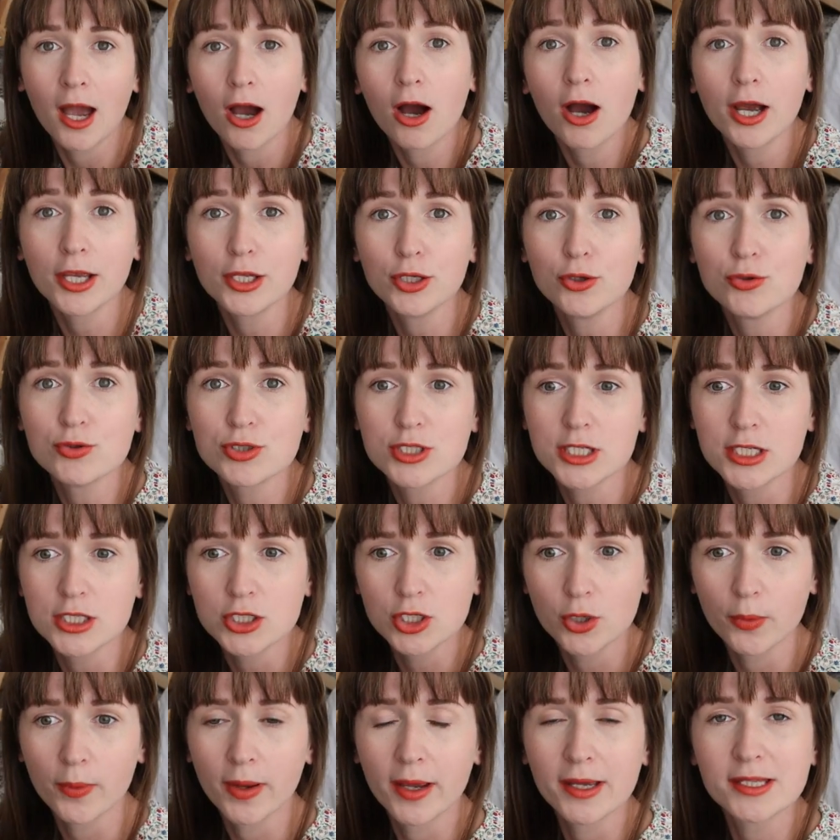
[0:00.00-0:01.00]
I usually
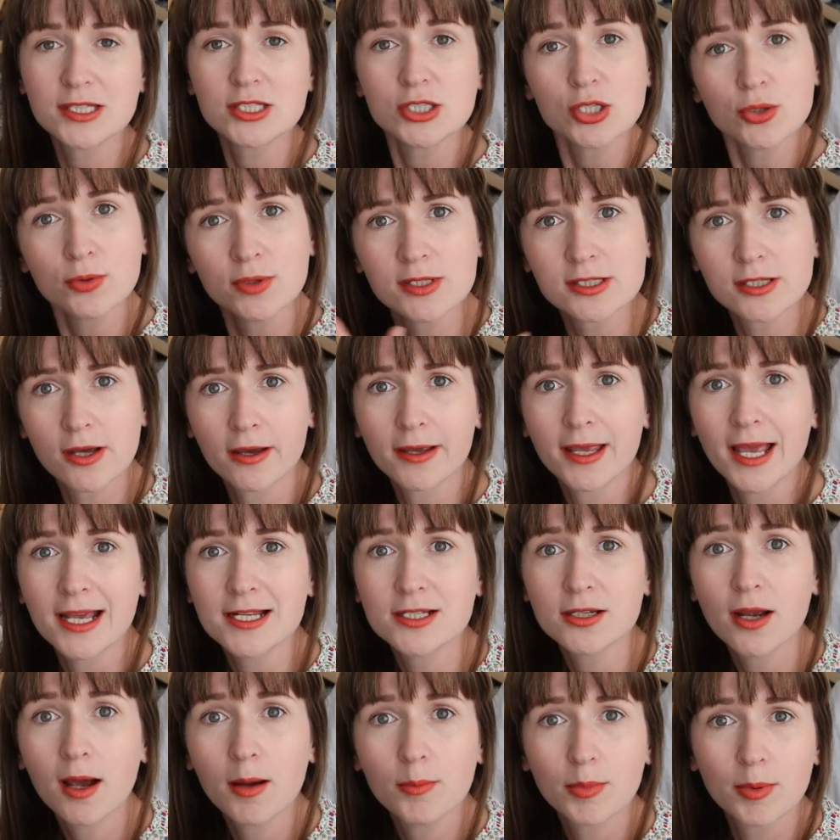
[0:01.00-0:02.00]
do it as soon as I
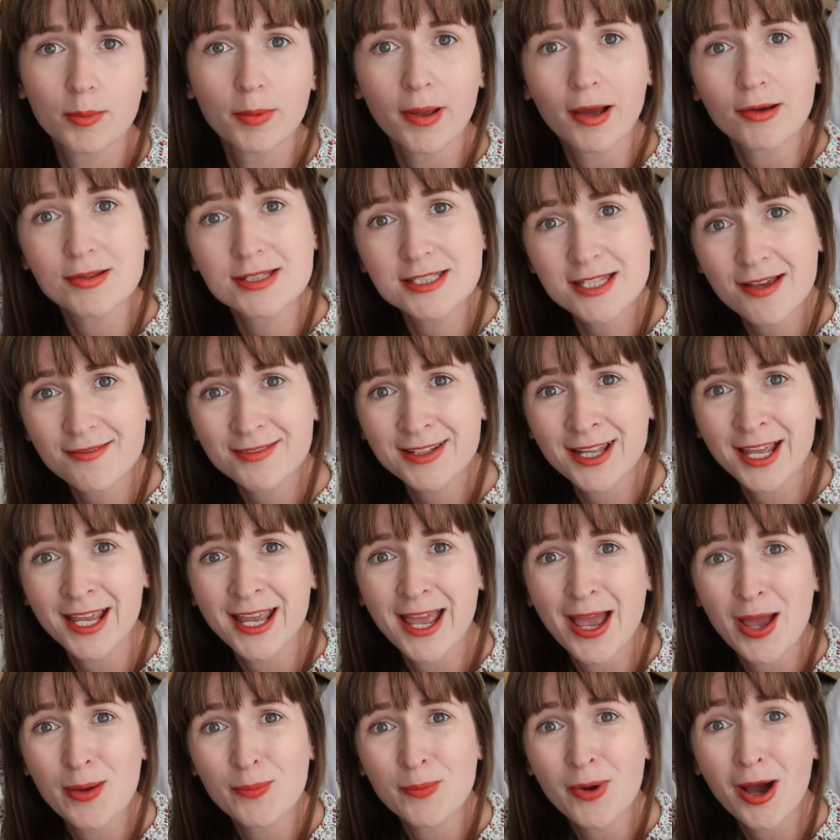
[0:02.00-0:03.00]
get up, about 7
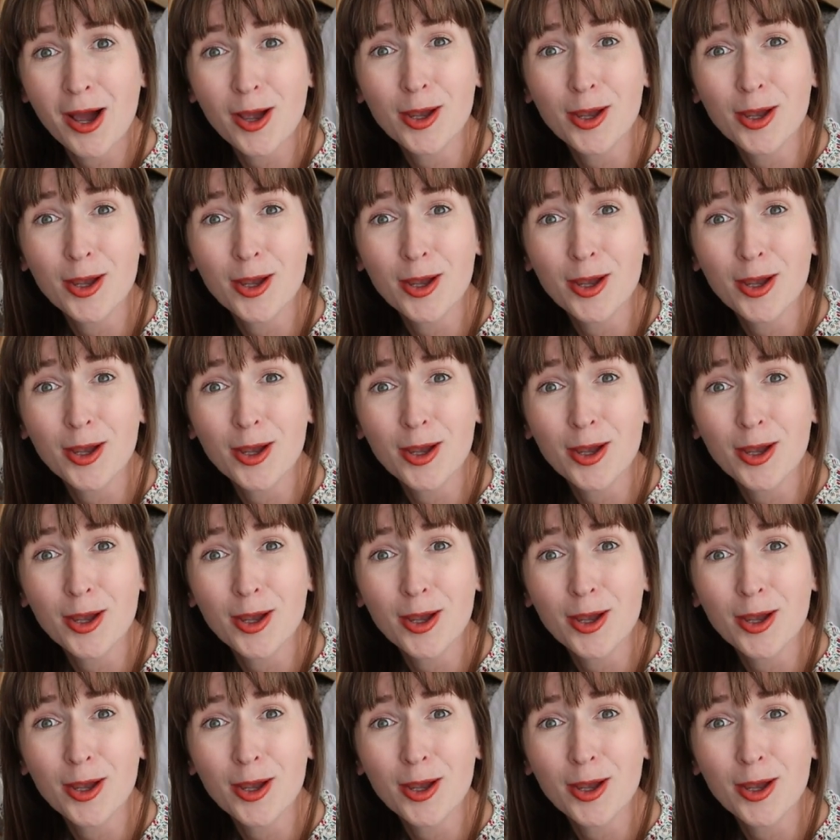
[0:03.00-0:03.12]
a.m.